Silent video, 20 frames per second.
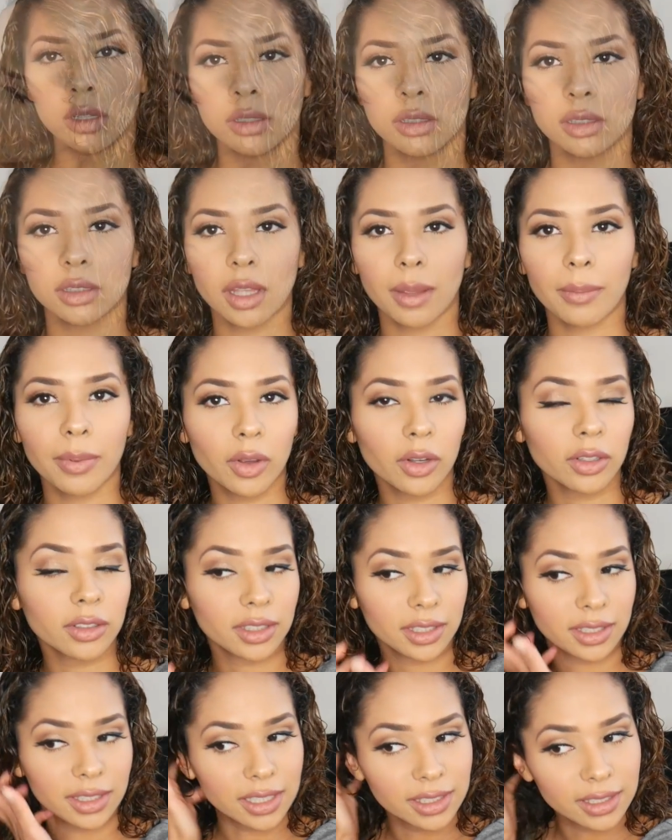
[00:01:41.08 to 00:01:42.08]
So because
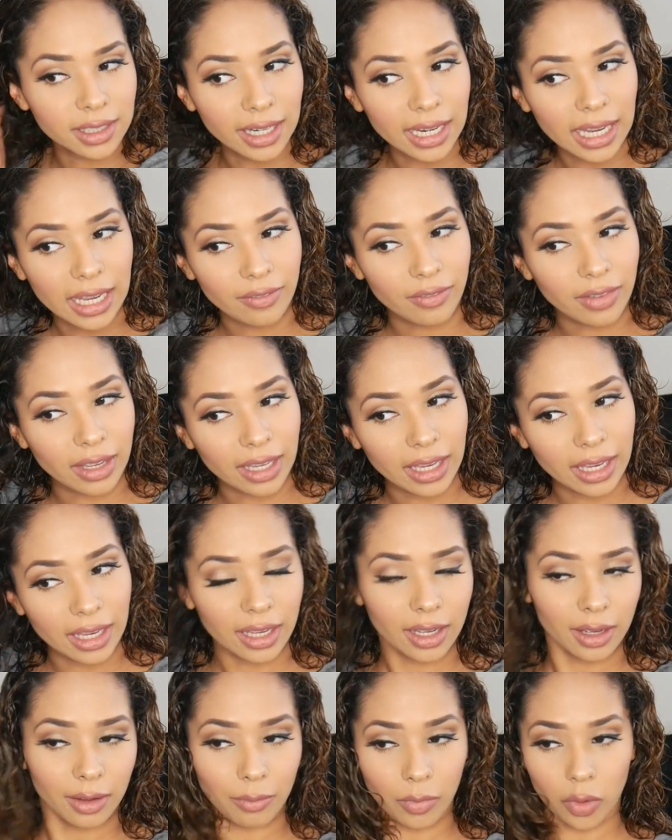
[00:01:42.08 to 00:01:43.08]
this is a leave-in
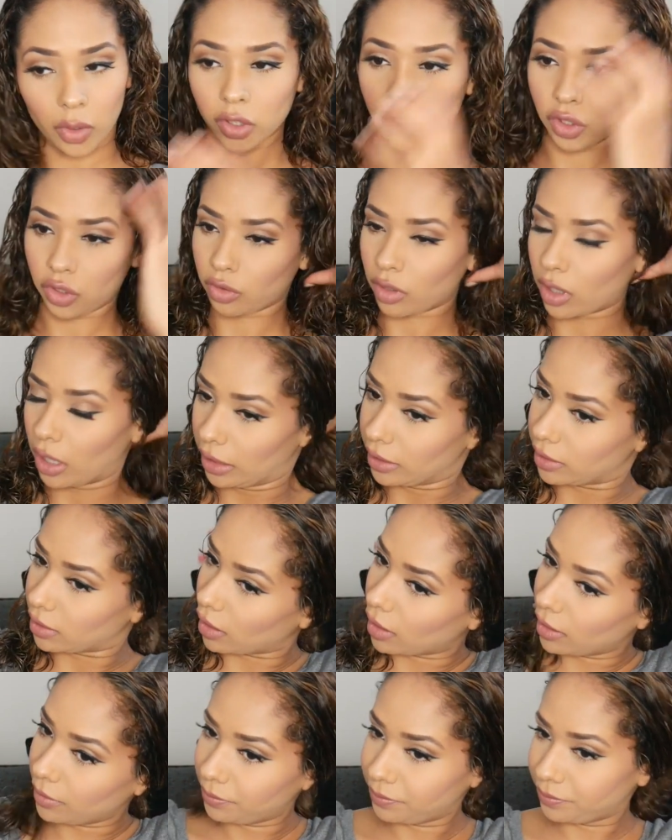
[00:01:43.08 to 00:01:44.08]

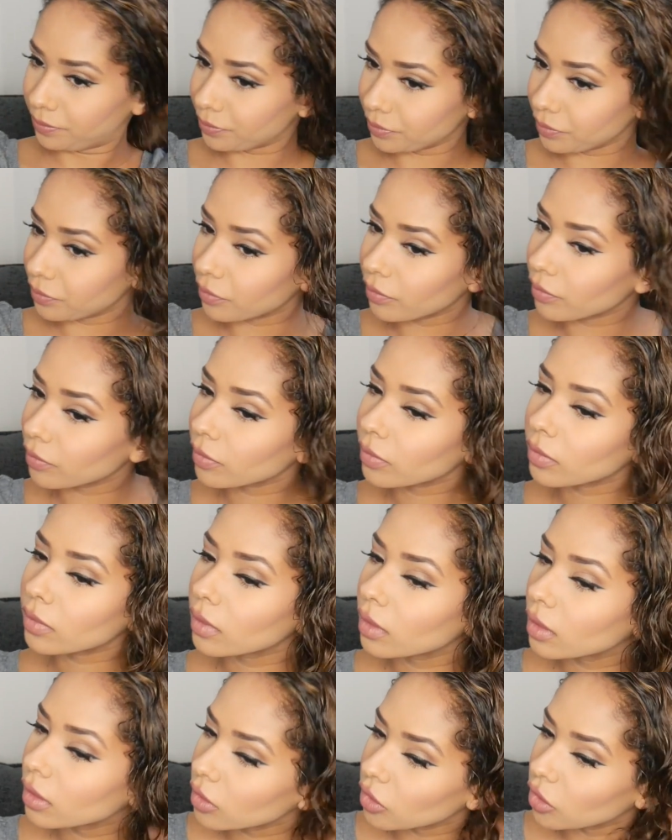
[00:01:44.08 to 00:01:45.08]
moisturiser,
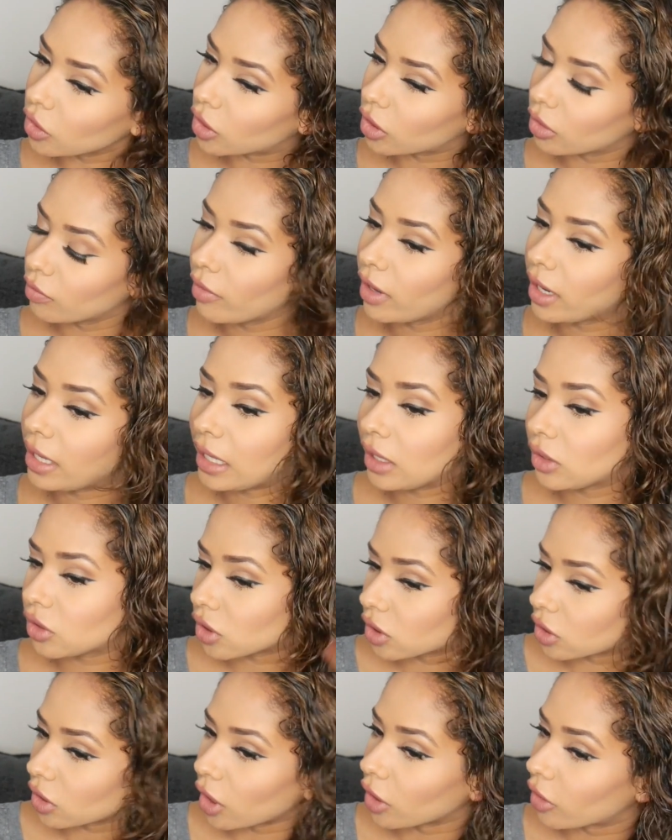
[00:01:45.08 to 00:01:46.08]
you can really
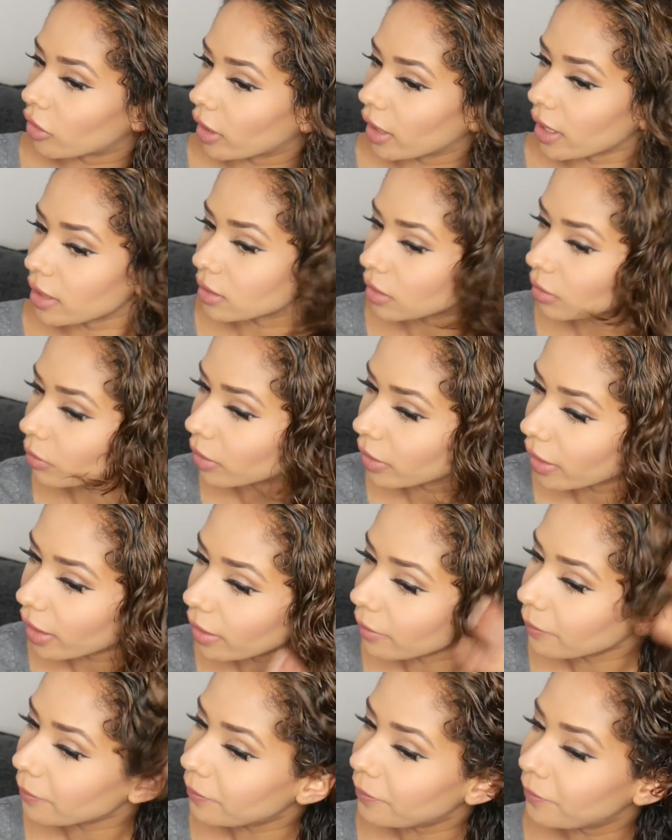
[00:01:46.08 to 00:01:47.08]
just go crazy with it.